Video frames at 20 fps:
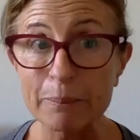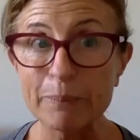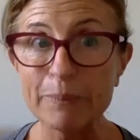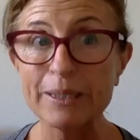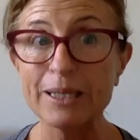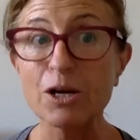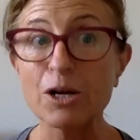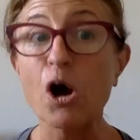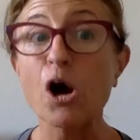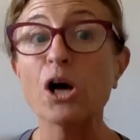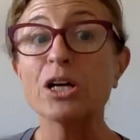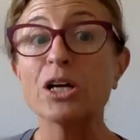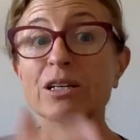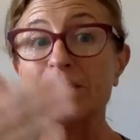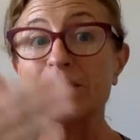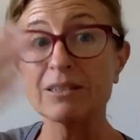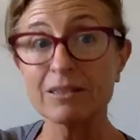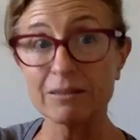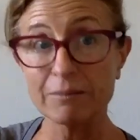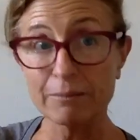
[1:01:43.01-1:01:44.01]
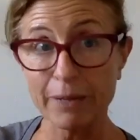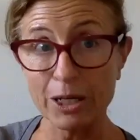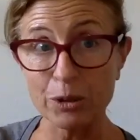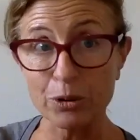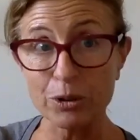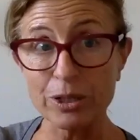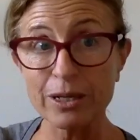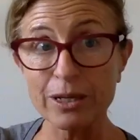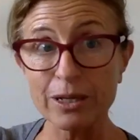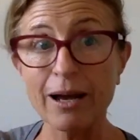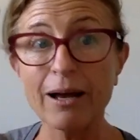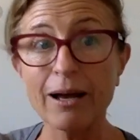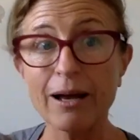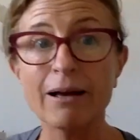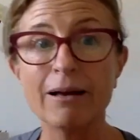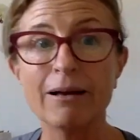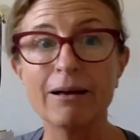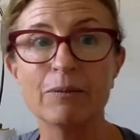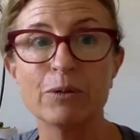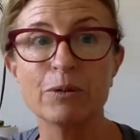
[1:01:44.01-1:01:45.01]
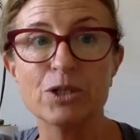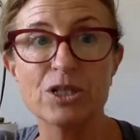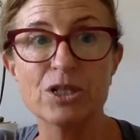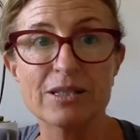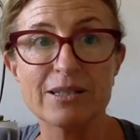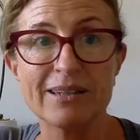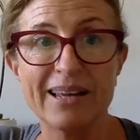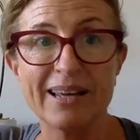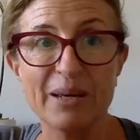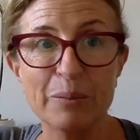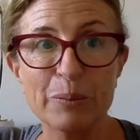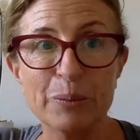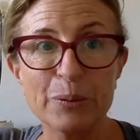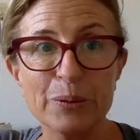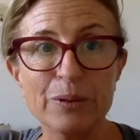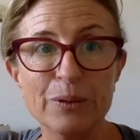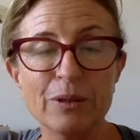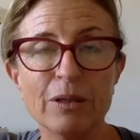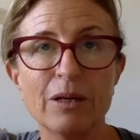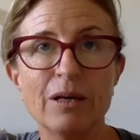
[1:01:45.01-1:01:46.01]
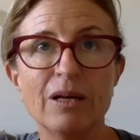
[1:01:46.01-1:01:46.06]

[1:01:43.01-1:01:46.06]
beyond Majorca, which is in April,